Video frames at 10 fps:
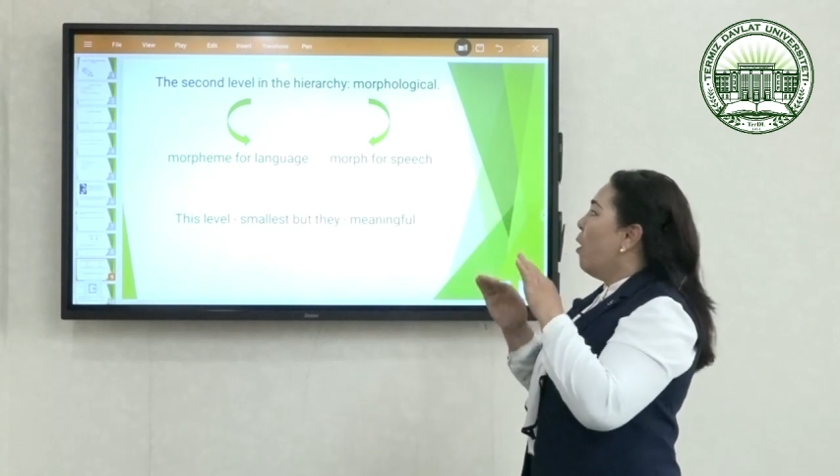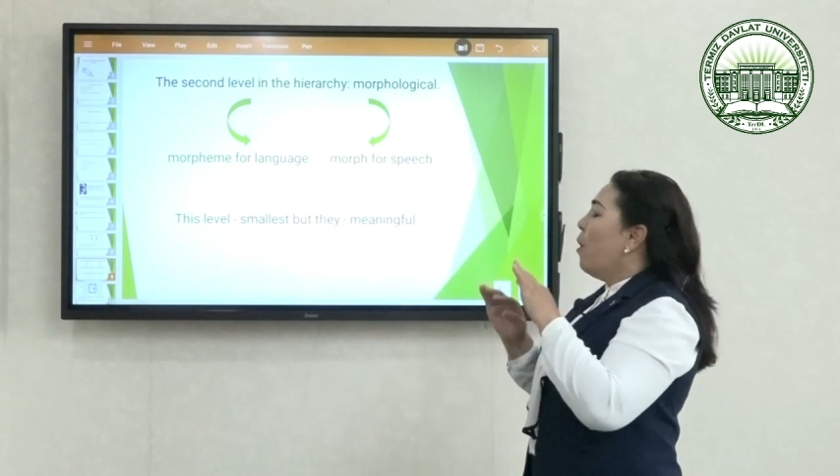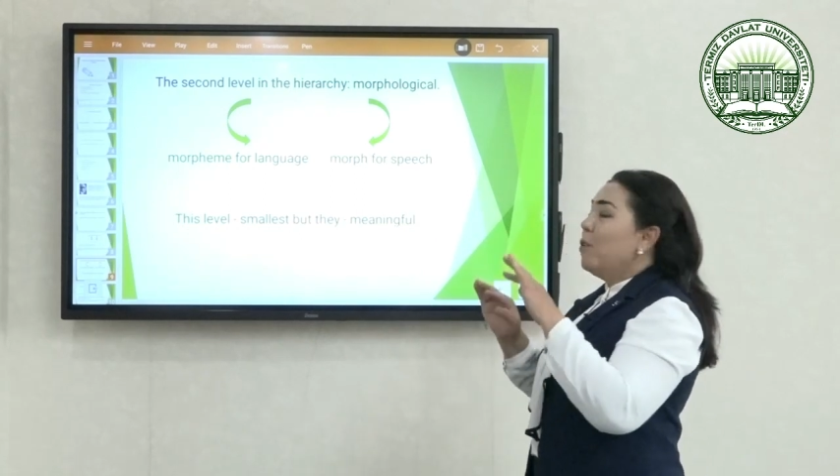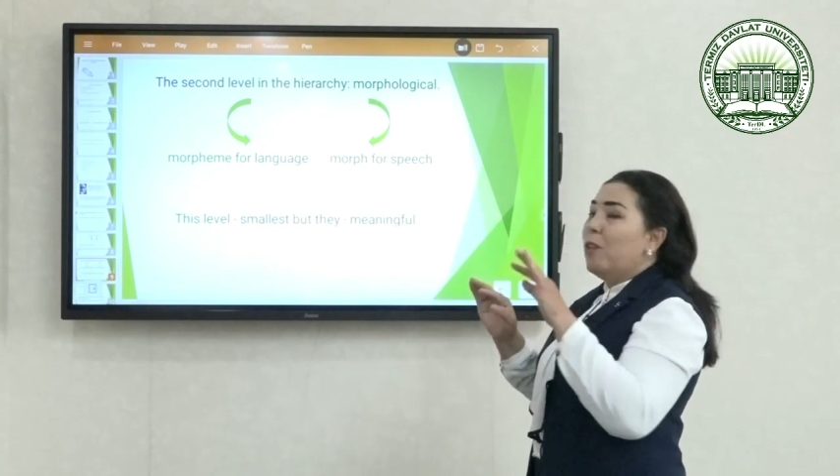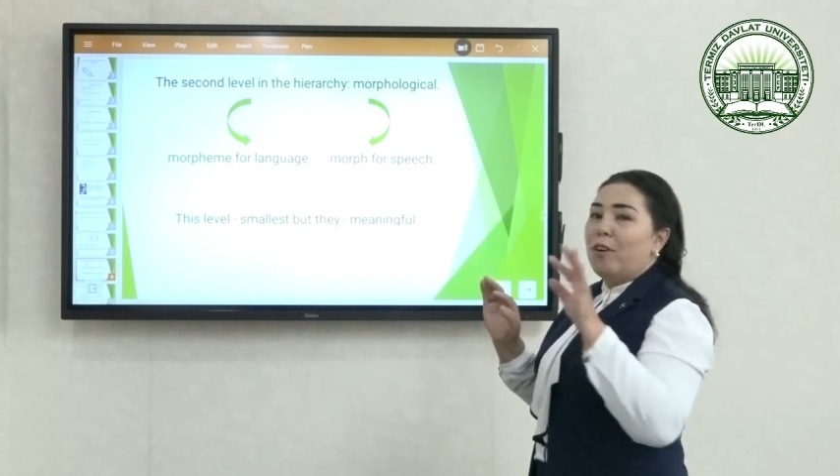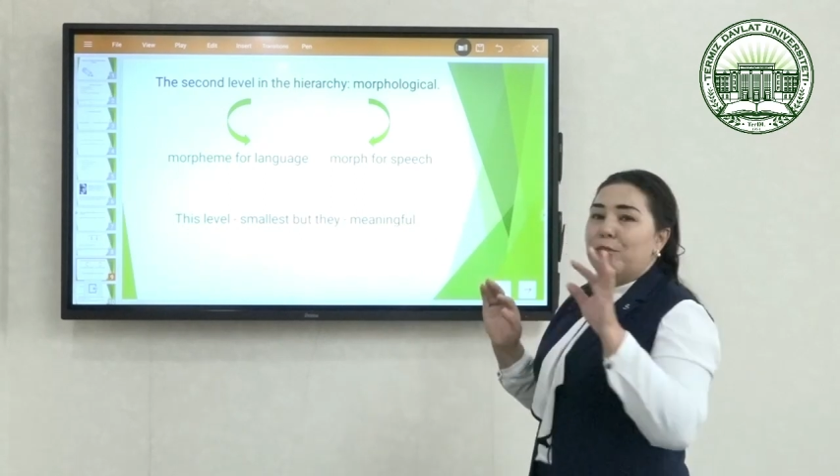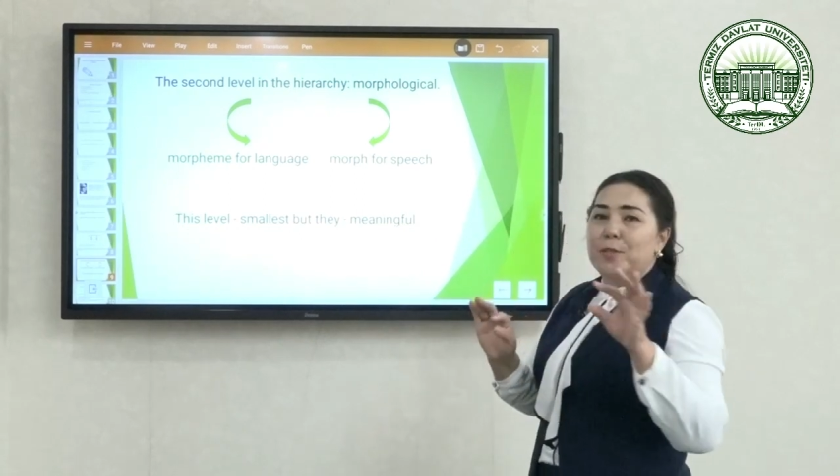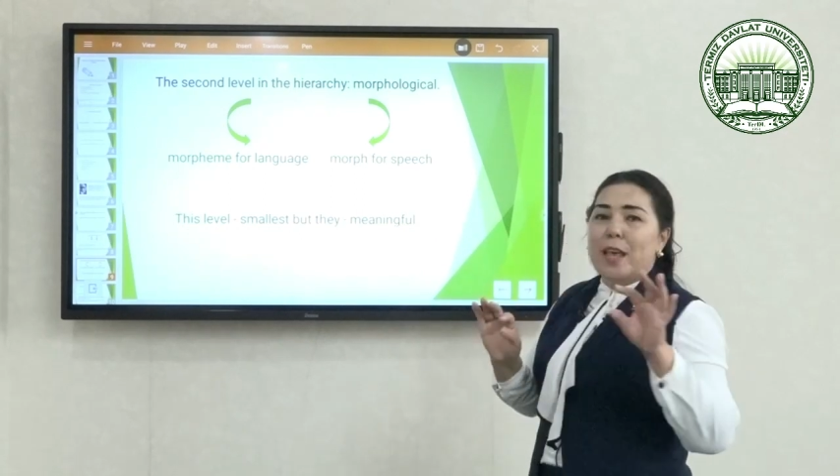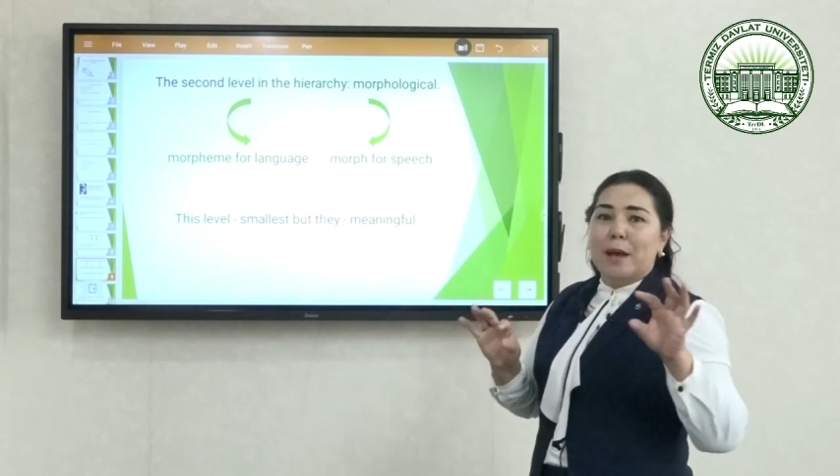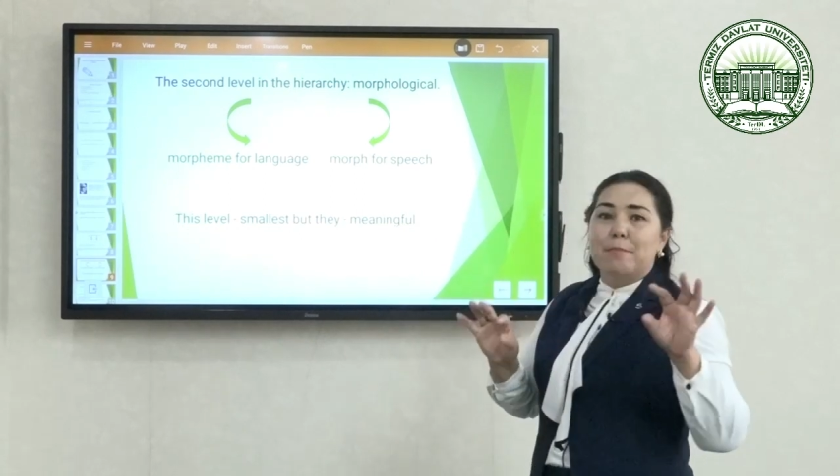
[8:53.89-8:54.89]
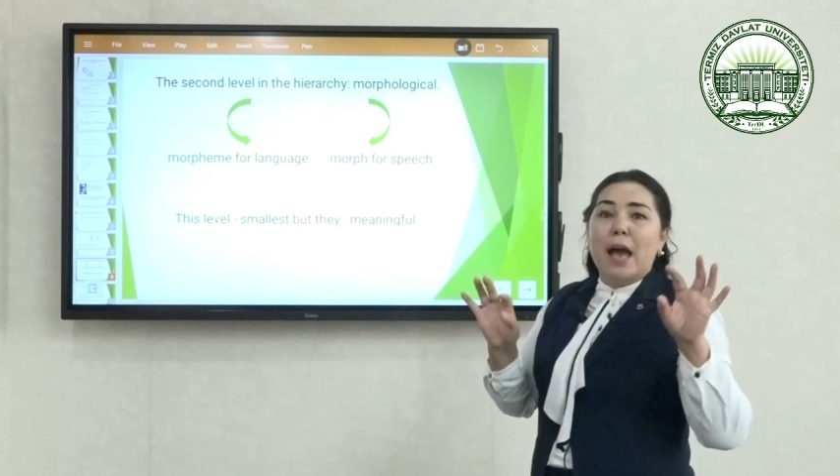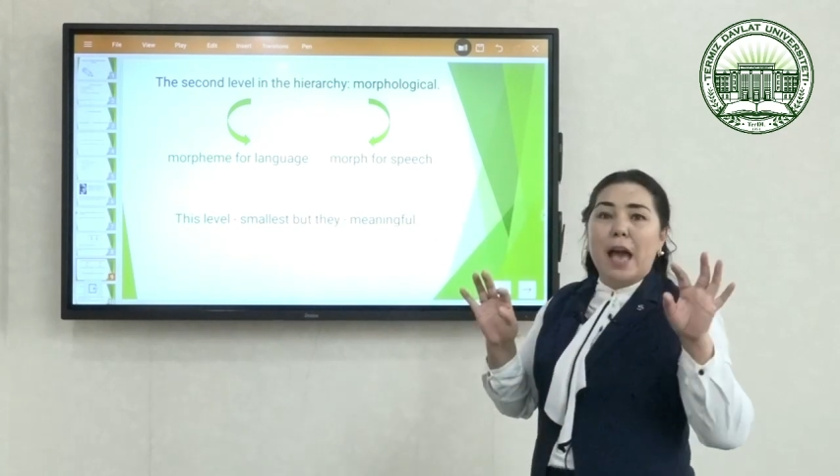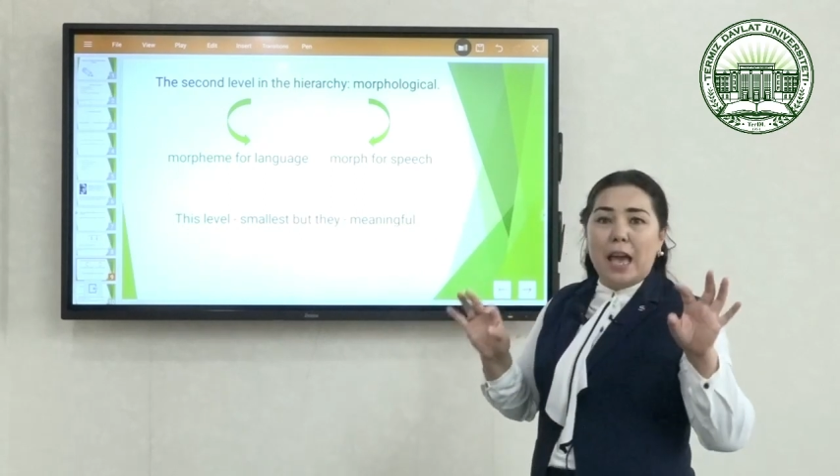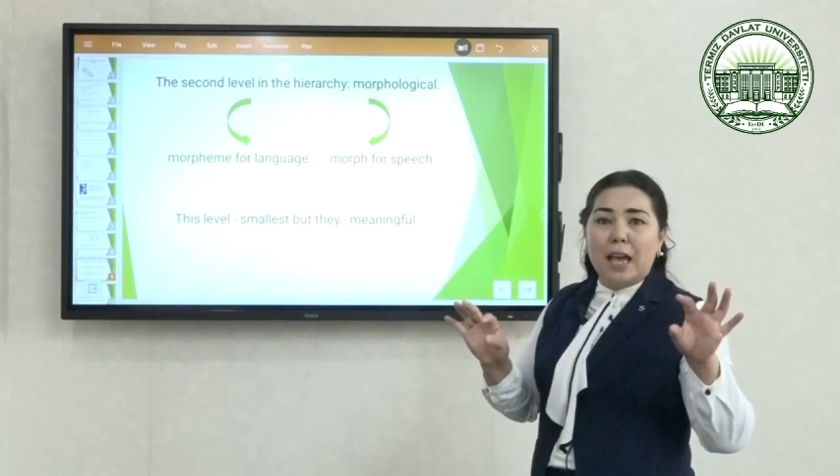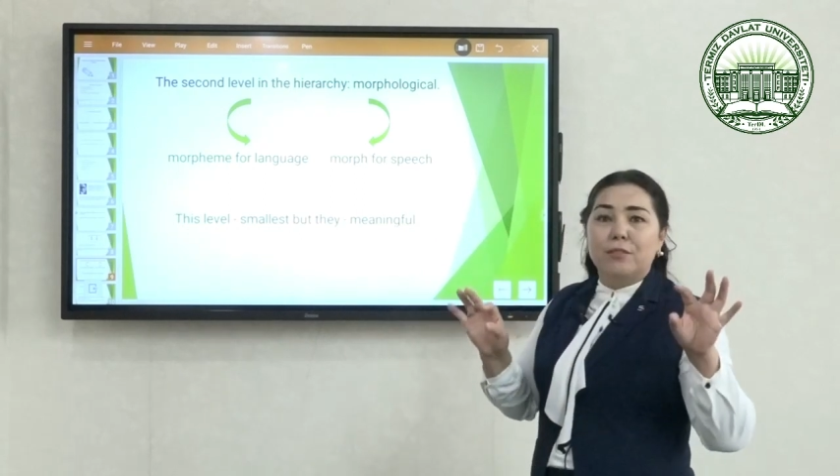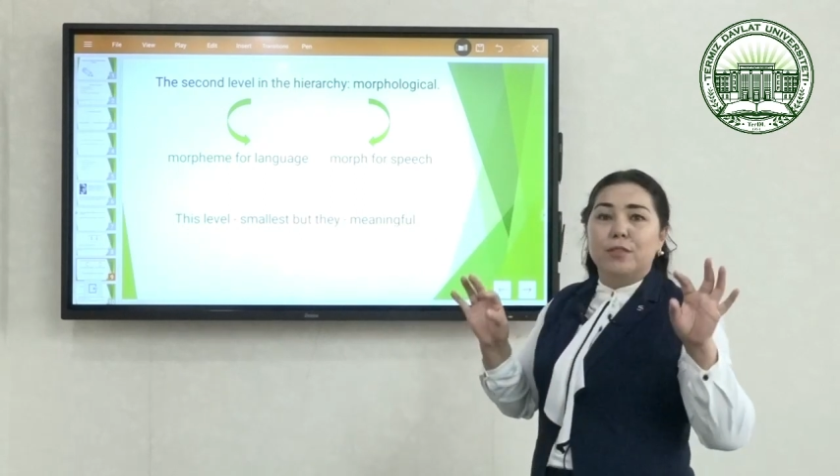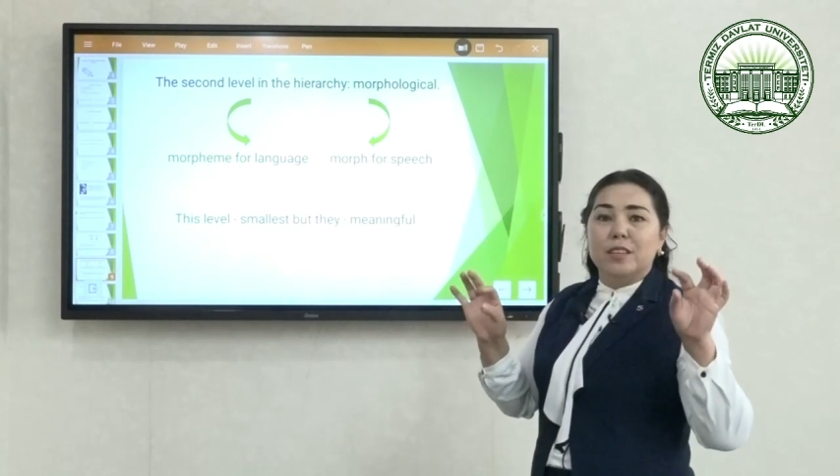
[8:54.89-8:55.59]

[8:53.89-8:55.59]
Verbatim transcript: All of them have